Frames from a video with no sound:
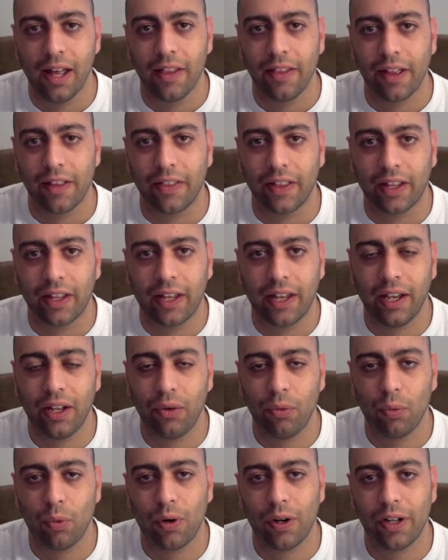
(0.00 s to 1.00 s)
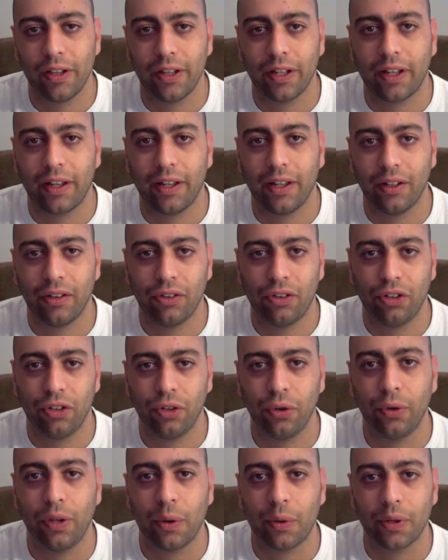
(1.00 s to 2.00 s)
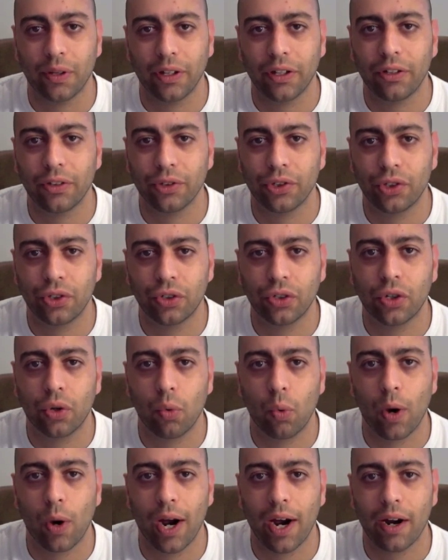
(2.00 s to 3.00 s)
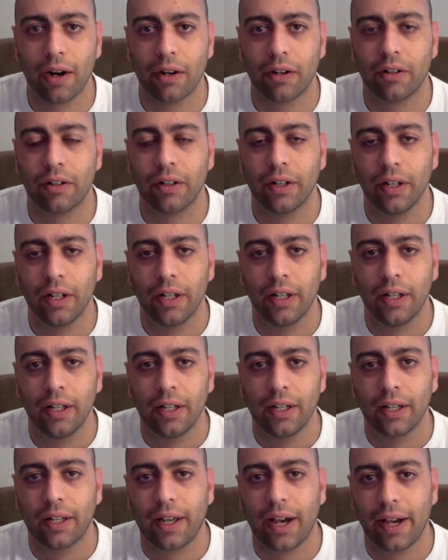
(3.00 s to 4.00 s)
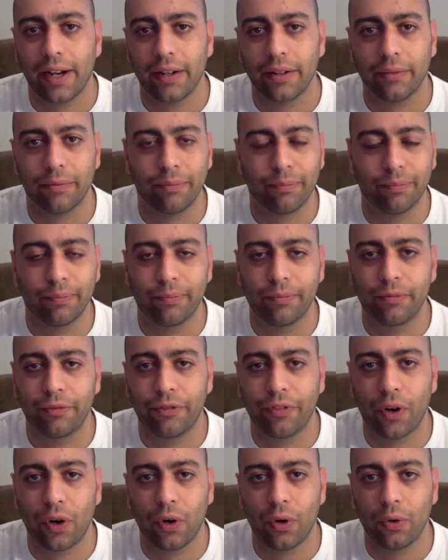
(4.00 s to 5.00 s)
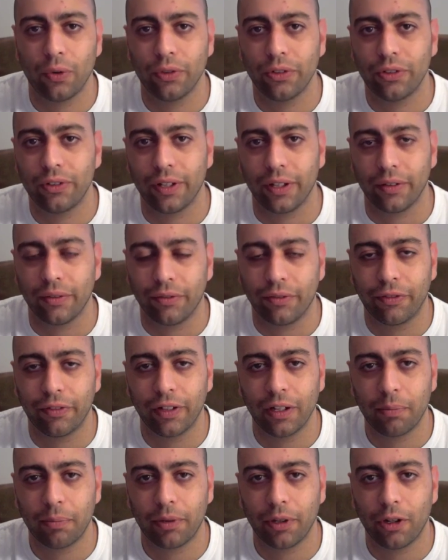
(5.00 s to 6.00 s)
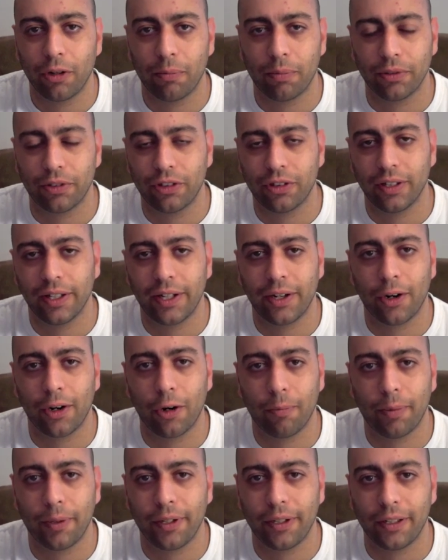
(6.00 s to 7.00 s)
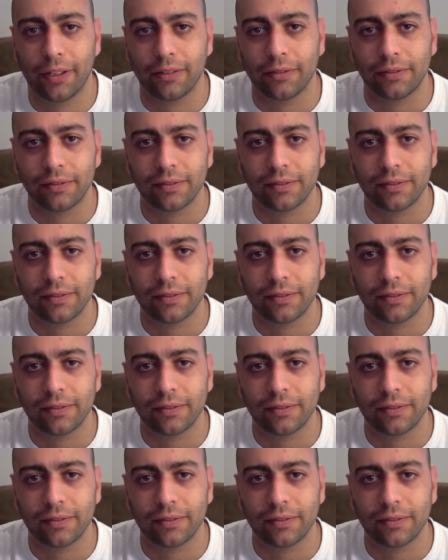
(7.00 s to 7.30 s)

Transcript: They had the Kin 1 and the Kin 2. They were the little square kind of phones that flipped open, slid open, and